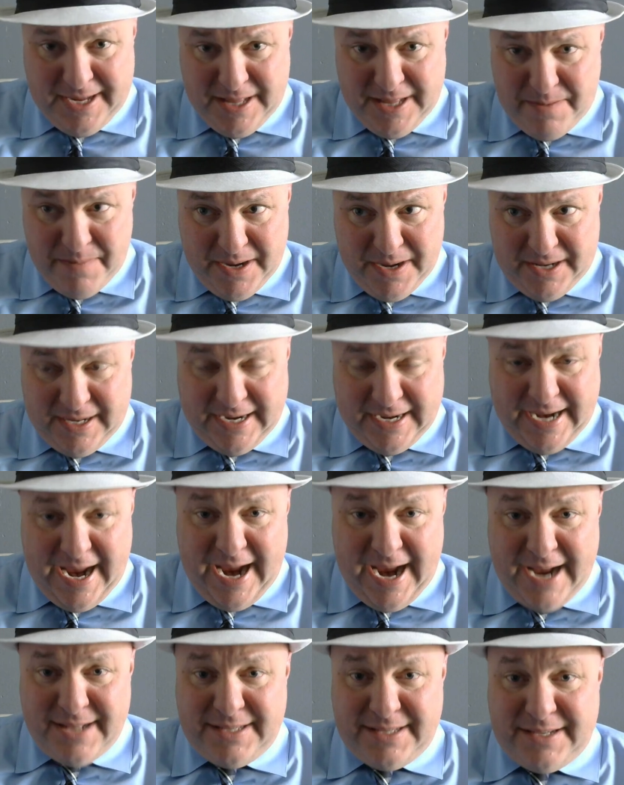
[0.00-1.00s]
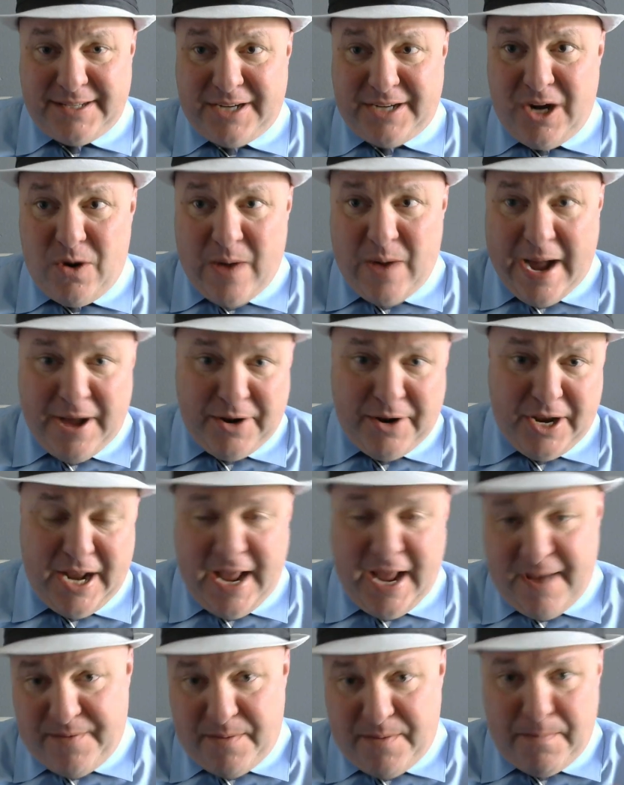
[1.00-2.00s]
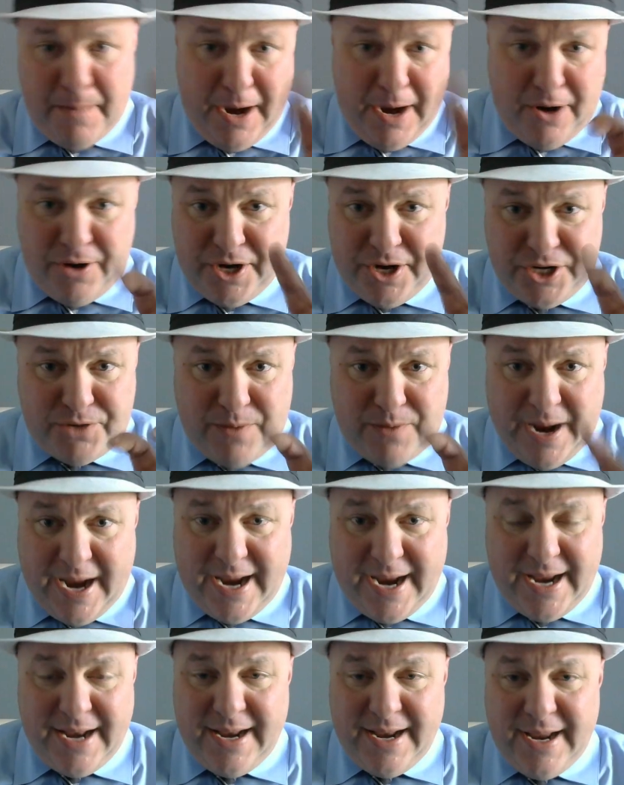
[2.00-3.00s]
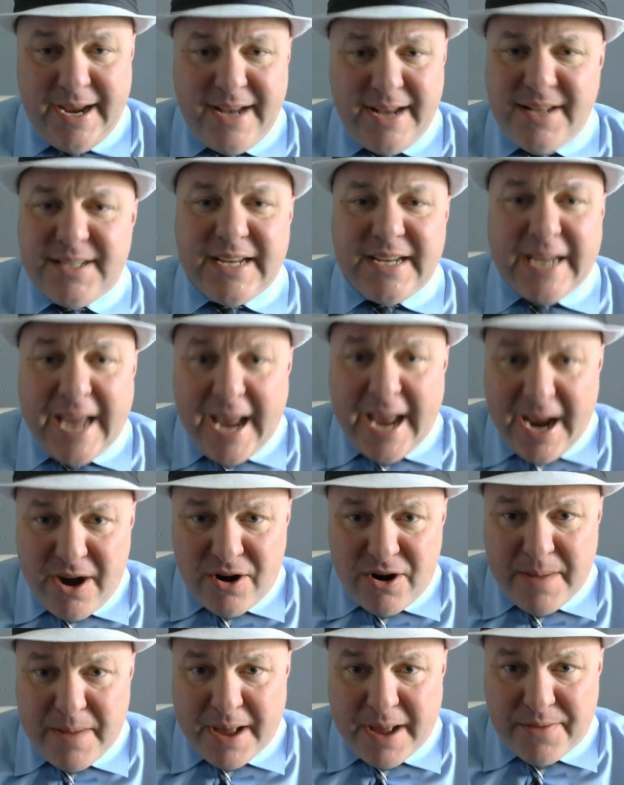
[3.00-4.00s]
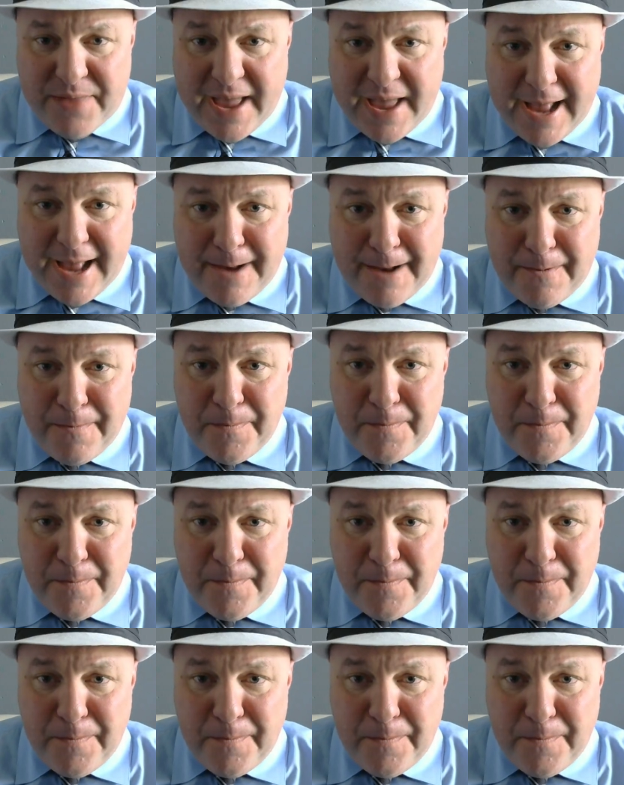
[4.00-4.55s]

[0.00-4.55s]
in the middle of Kansas go out and have a marriage rite. He doesn't care about that.